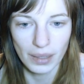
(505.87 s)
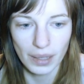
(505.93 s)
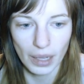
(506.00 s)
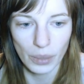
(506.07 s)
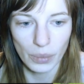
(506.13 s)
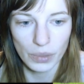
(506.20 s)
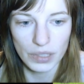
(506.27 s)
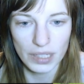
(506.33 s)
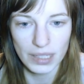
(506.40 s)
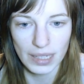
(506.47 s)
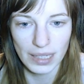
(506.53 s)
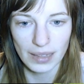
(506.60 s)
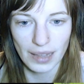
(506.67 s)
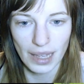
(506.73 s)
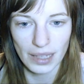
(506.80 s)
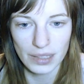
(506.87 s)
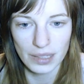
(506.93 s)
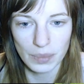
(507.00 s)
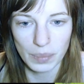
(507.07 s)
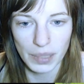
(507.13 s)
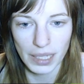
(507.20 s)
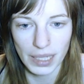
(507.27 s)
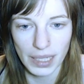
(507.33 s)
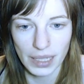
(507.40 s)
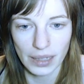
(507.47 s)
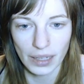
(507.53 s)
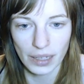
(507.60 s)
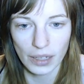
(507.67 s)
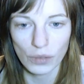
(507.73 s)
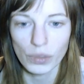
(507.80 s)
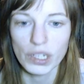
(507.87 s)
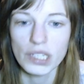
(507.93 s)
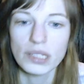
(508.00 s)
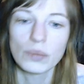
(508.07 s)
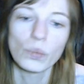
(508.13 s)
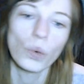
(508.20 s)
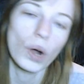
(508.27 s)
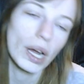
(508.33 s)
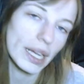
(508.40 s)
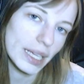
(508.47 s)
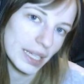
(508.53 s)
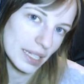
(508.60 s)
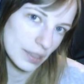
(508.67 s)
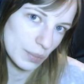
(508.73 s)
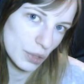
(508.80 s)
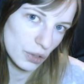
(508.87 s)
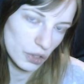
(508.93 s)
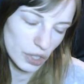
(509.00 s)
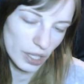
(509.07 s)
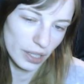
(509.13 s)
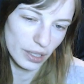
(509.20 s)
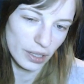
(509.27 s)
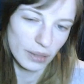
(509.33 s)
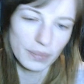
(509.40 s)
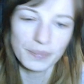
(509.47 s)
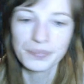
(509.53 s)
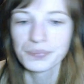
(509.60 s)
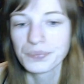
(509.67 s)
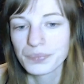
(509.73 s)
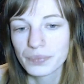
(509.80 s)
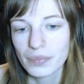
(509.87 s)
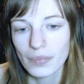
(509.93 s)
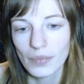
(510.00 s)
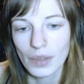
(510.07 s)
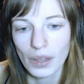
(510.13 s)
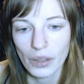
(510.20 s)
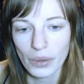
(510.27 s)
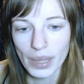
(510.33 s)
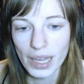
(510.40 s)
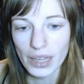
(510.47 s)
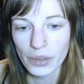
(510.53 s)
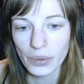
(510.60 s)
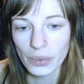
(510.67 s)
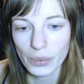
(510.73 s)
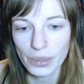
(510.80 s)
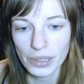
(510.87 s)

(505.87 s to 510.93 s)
I want there to be like a reason why he's Moonstar, you know? Okay, cool.